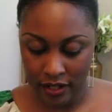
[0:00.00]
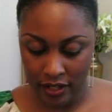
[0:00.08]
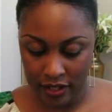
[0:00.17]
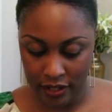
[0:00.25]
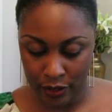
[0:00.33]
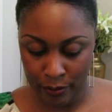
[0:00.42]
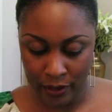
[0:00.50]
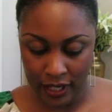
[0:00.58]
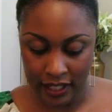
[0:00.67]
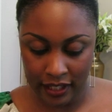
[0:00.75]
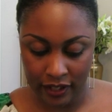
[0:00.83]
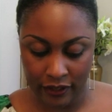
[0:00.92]
the new
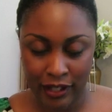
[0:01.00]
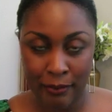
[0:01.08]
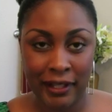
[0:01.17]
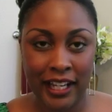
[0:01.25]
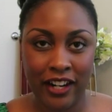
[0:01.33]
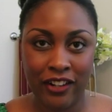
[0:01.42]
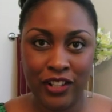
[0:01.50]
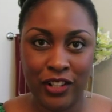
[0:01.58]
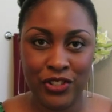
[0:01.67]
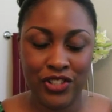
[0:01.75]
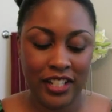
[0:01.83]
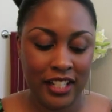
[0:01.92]
product, the Creamy Hair
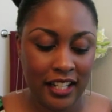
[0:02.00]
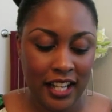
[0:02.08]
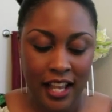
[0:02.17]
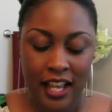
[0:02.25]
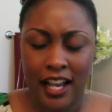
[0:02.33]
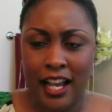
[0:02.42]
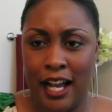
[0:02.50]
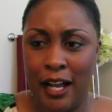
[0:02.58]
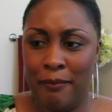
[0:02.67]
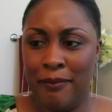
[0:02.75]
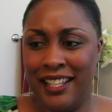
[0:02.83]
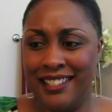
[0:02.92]
Lotion,
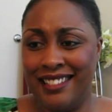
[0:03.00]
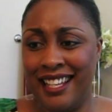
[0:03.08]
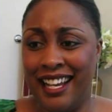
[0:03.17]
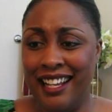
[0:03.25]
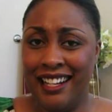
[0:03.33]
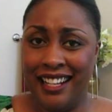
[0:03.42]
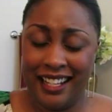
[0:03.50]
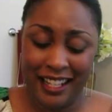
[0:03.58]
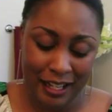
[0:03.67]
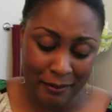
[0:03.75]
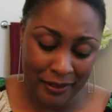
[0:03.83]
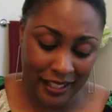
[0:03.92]
um, is that it
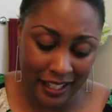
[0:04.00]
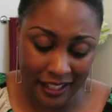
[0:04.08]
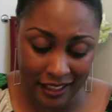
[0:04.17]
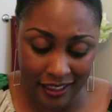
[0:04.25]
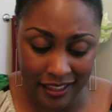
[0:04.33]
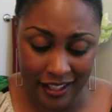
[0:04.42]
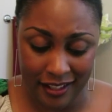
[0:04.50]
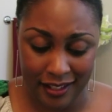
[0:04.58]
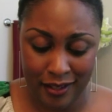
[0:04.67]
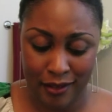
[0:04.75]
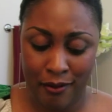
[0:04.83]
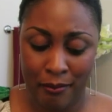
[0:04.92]
comes in
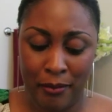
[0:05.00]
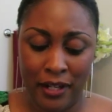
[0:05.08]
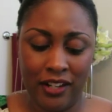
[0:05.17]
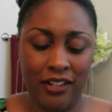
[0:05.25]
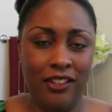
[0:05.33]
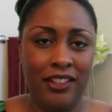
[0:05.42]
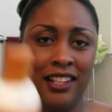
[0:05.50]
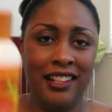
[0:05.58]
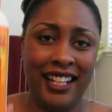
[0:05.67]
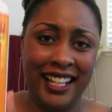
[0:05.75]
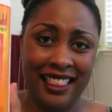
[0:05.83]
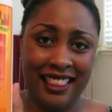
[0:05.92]
this bottle
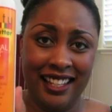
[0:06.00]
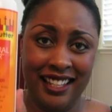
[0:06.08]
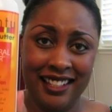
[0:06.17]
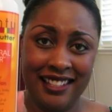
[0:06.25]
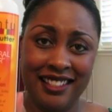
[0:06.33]
like this.